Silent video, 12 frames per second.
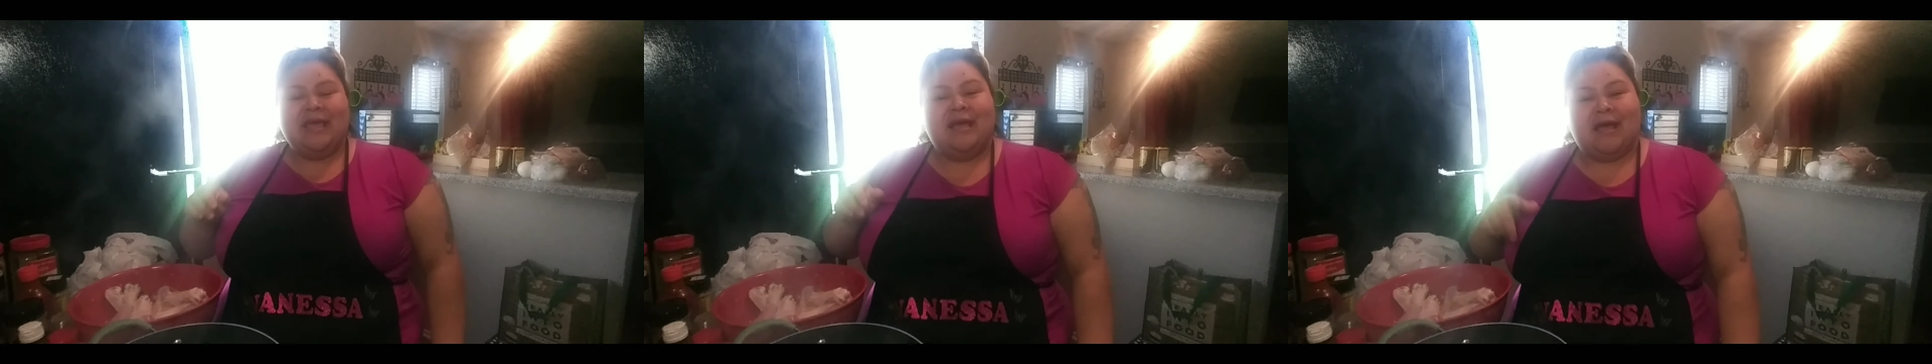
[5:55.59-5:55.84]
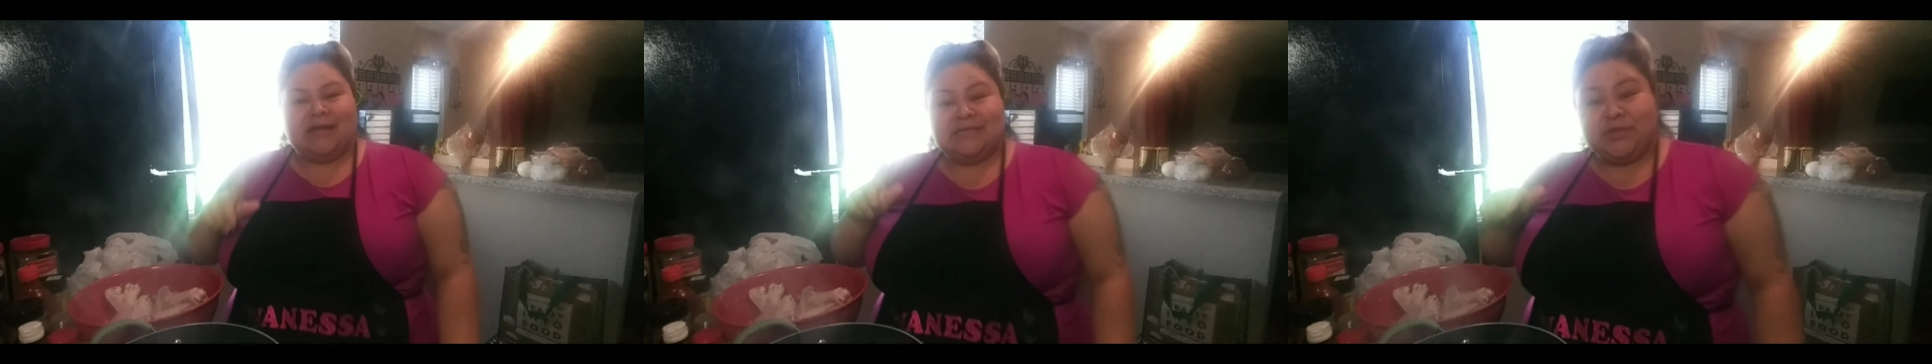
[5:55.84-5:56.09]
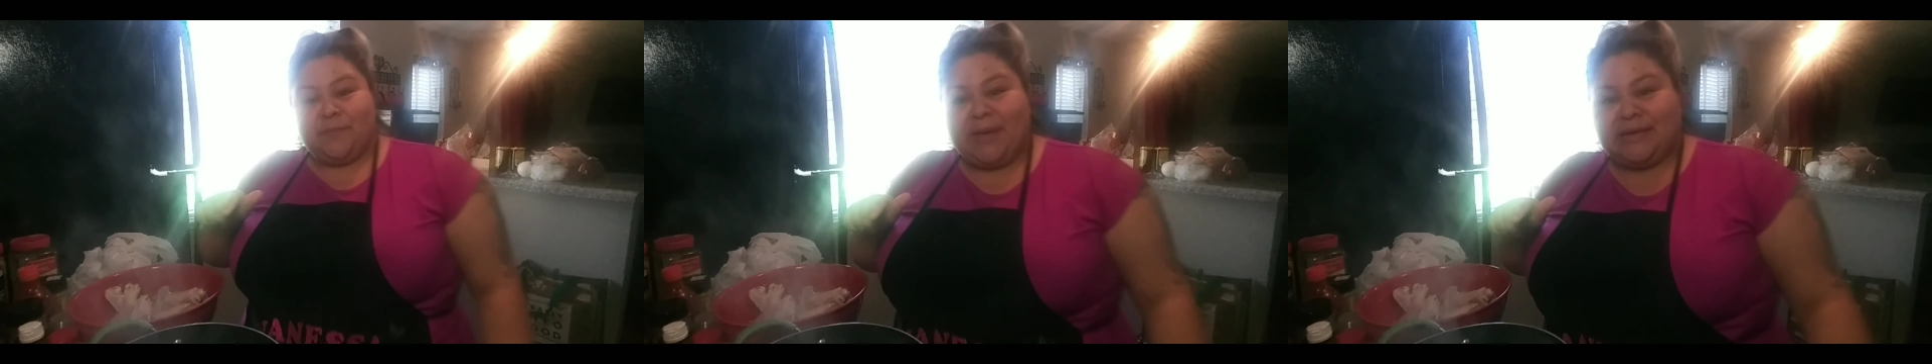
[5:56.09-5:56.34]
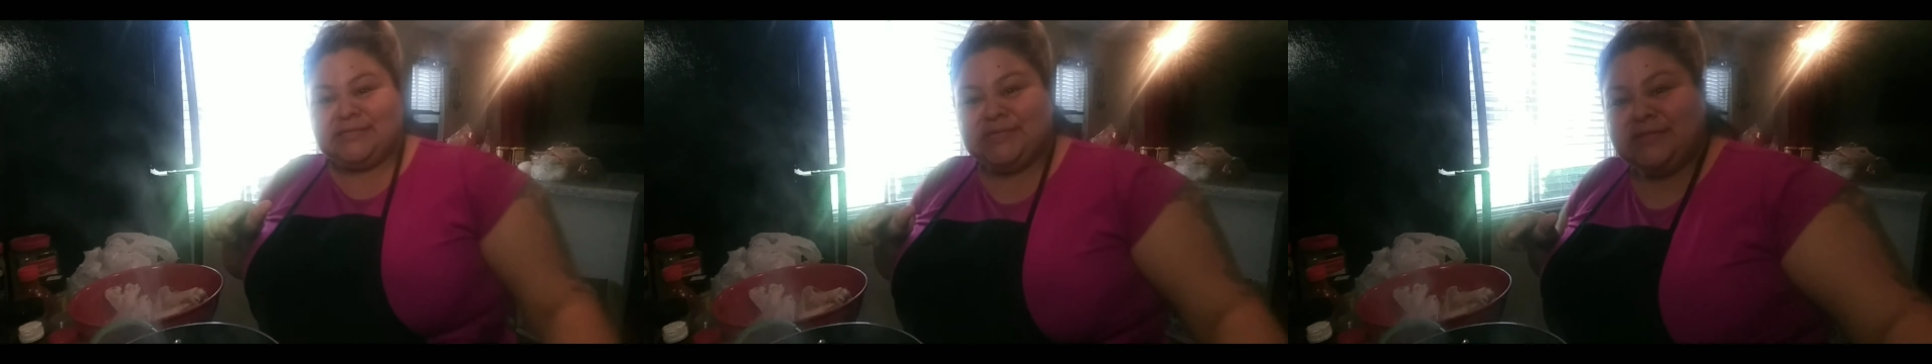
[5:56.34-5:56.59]
All right, so
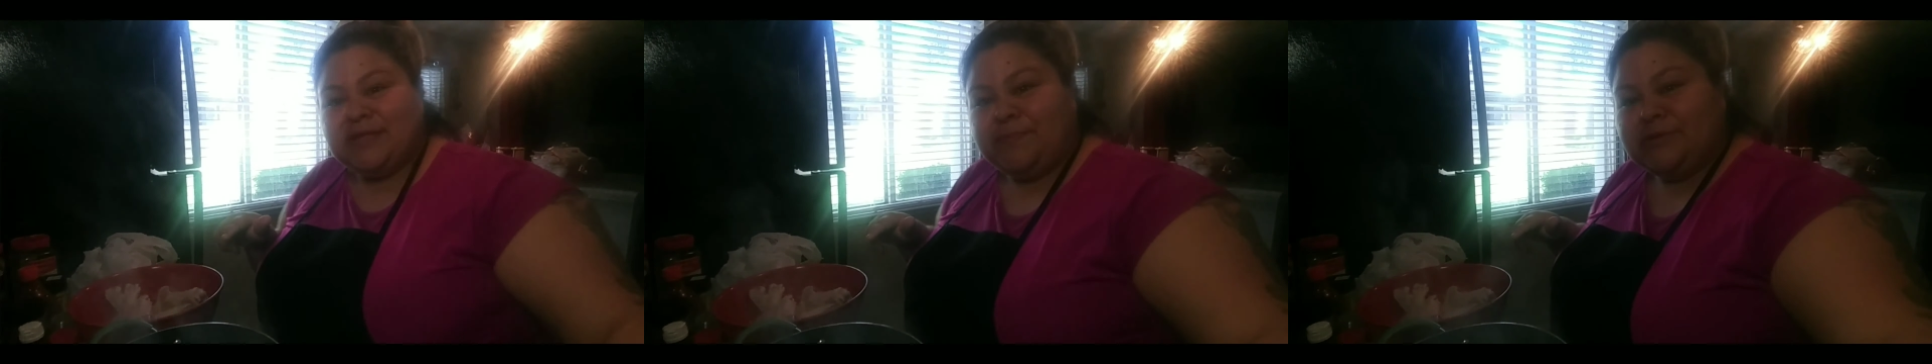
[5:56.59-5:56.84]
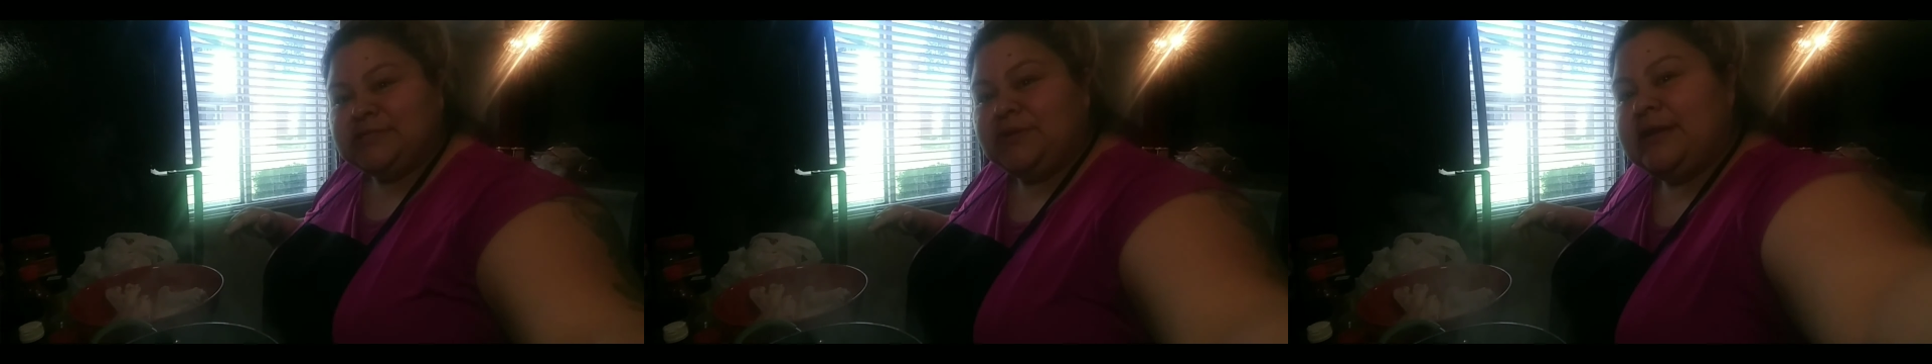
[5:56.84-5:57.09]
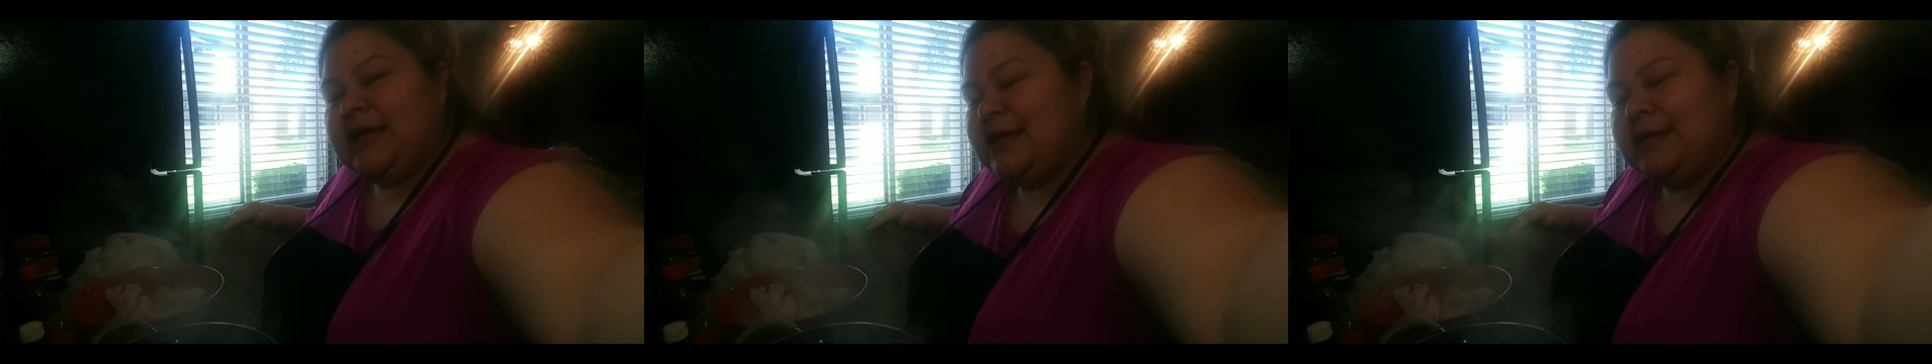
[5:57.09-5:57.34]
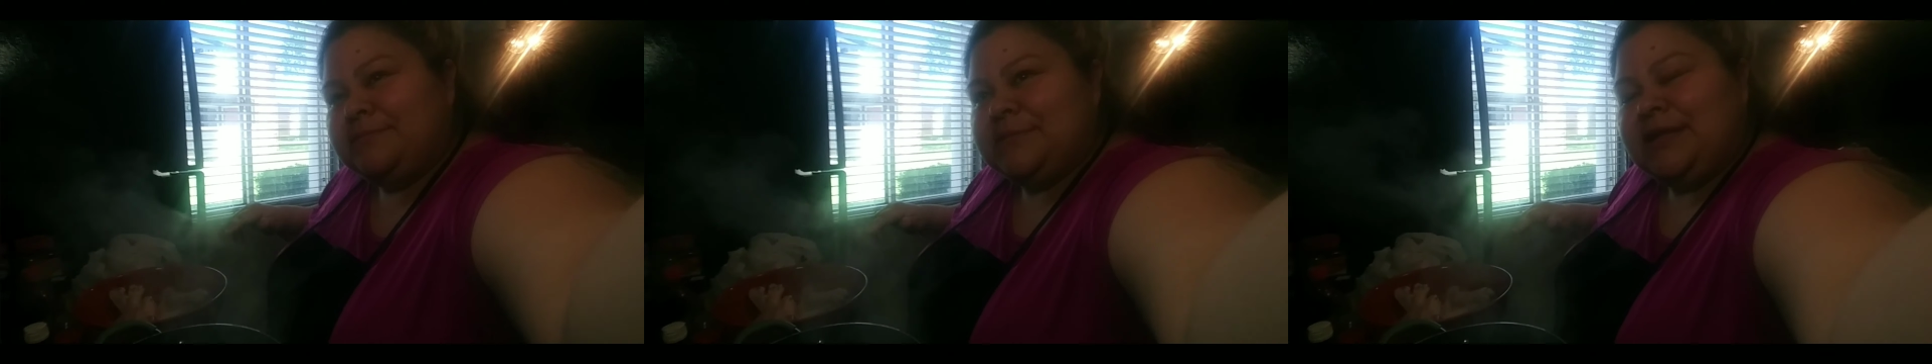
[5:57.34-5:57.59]
back to the pozole.
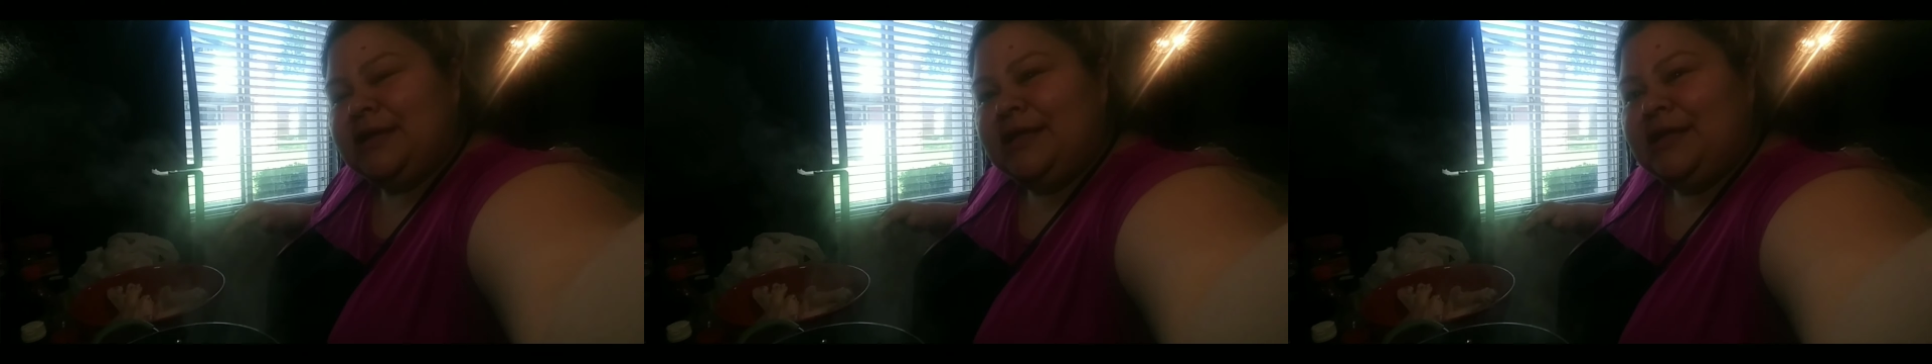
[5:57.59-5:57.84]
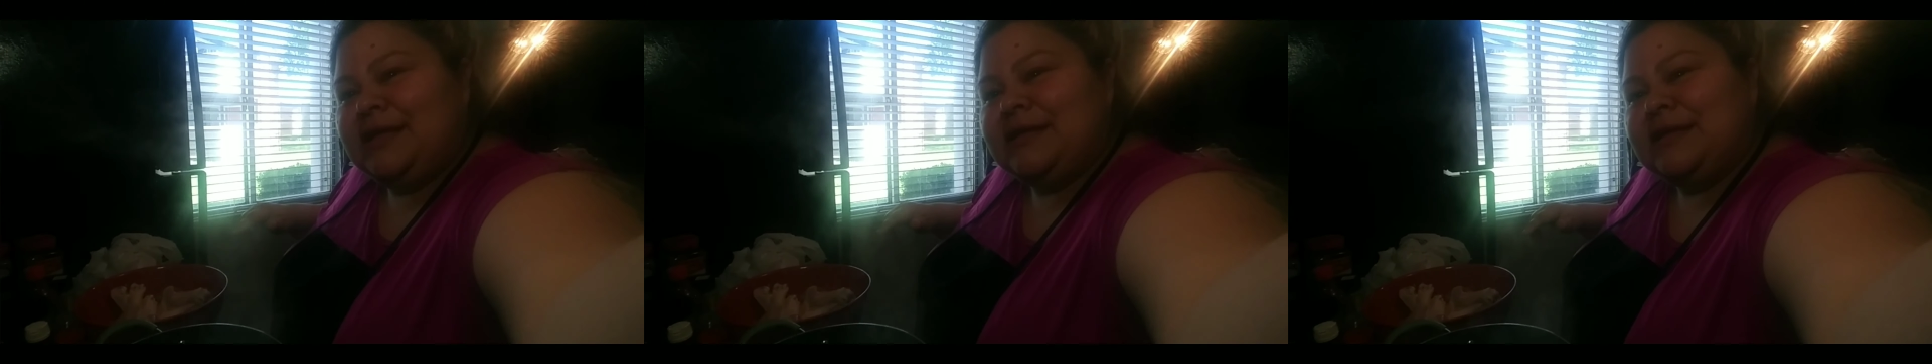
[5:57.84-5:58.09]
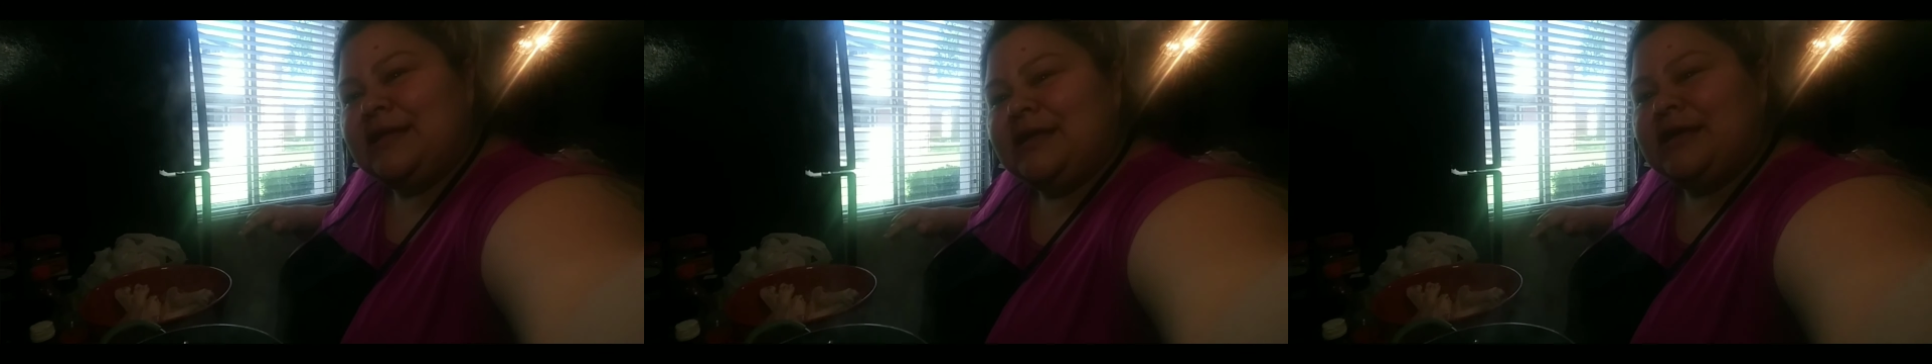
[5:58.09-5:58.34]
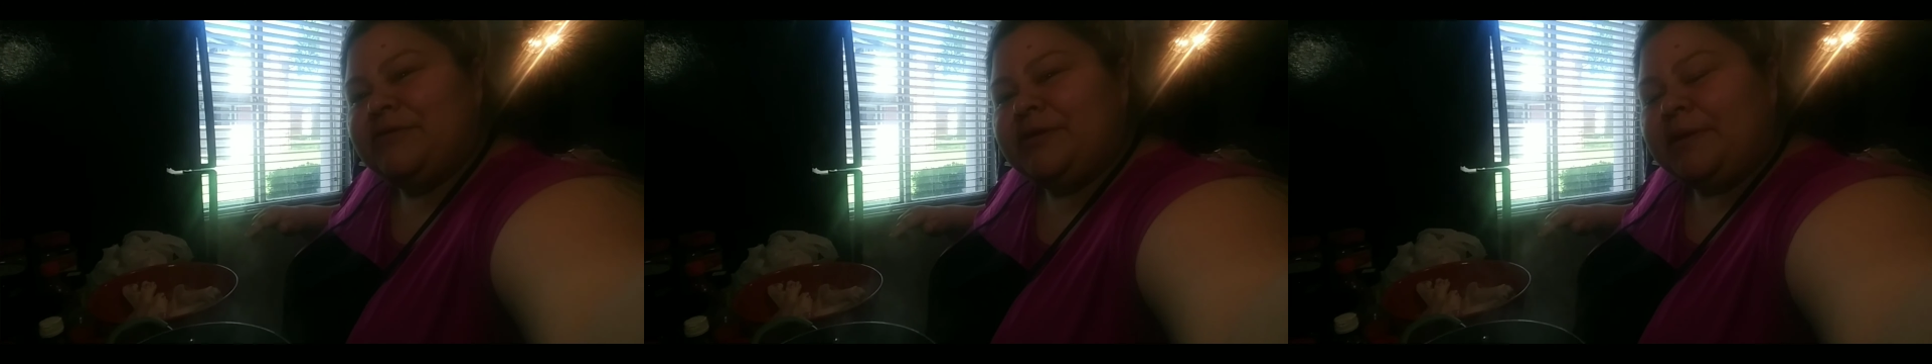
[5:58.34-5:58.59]

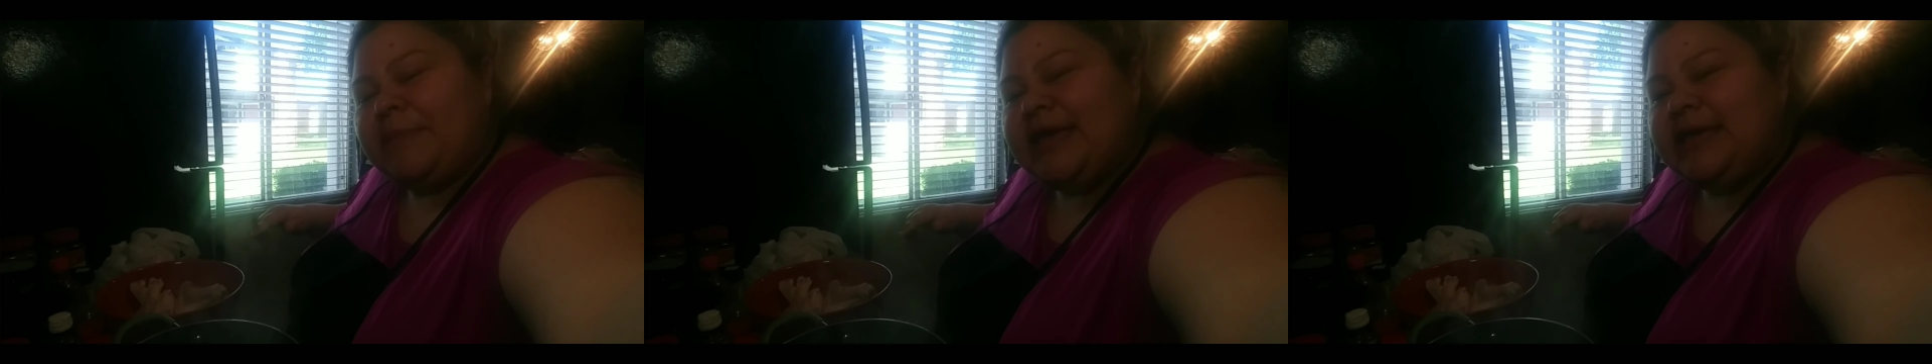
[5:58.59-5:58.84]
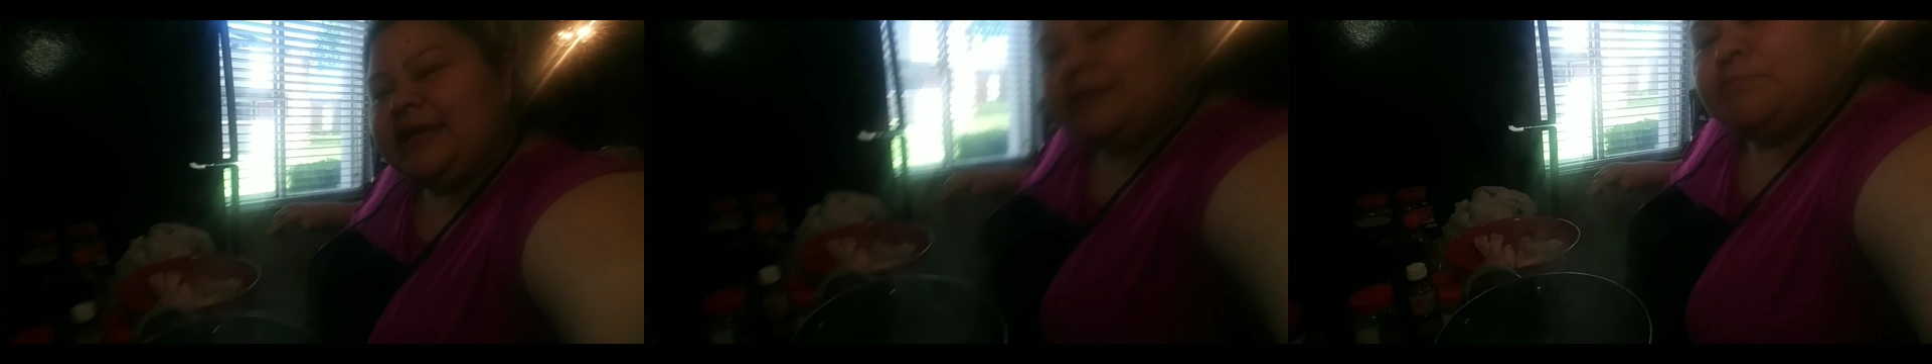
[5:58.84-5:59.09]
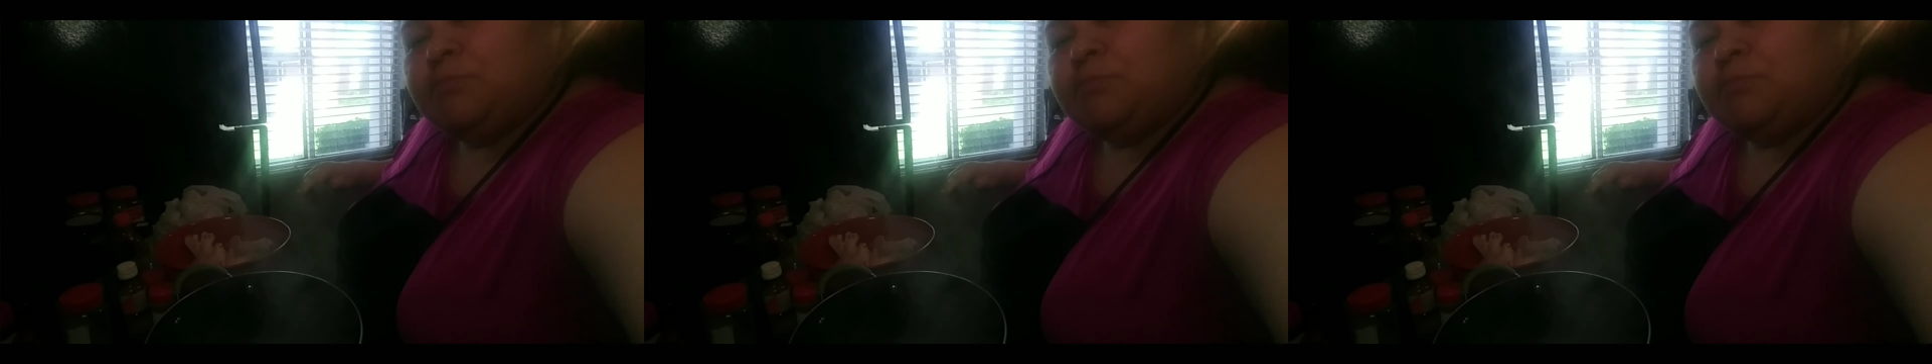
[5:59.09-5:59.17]
What am I making?